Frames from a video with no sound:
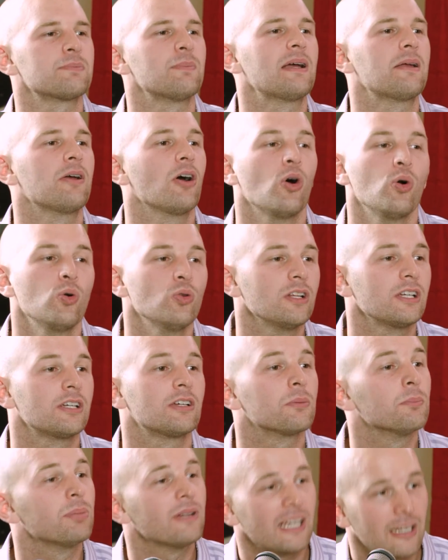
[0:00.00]
my only
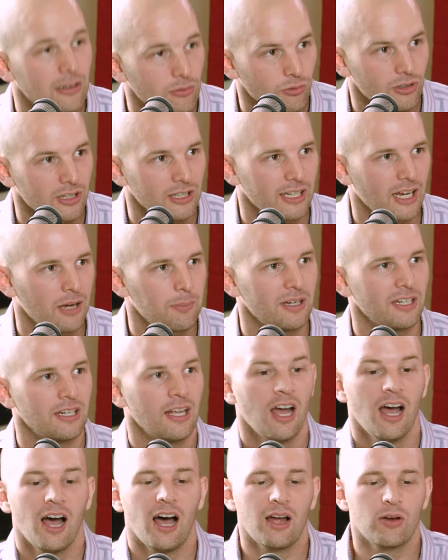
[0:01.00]
complaint, really. I mean,
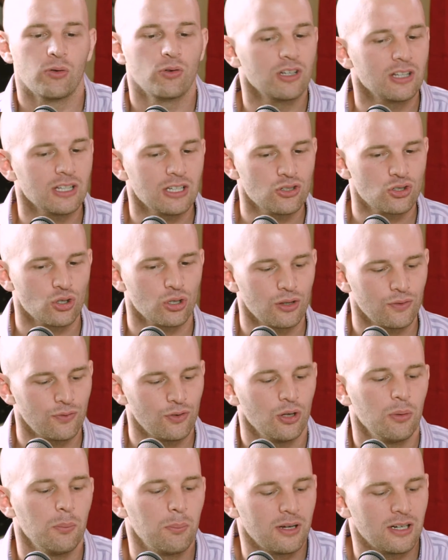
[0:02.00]
I really enjoyed the
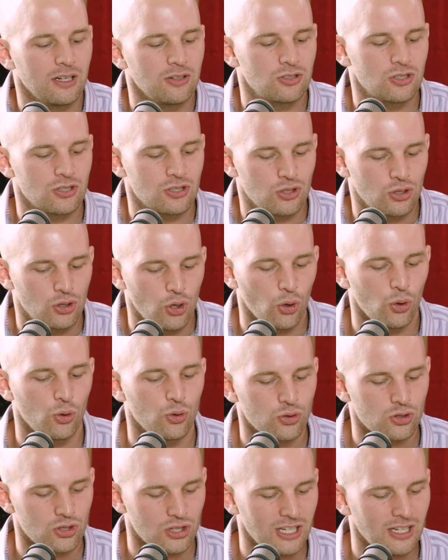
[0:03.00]
film, but it's just
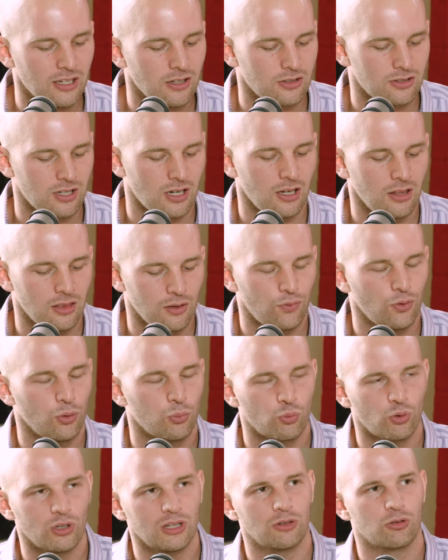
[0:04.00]
those things in the
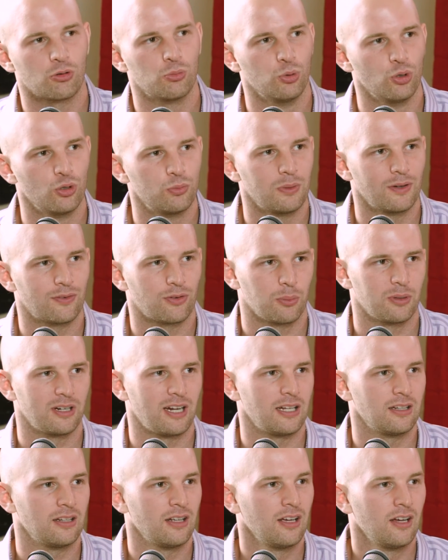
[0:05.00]
film really removed me from it,
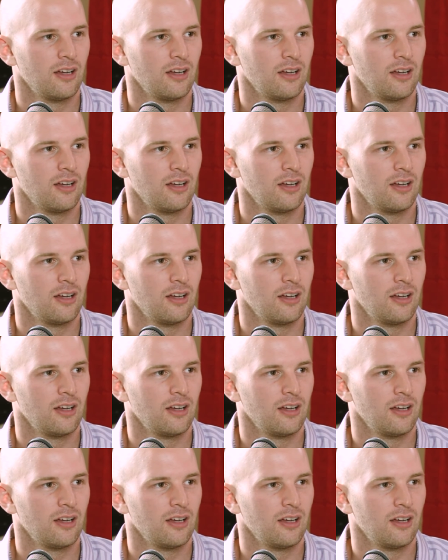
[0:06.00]
and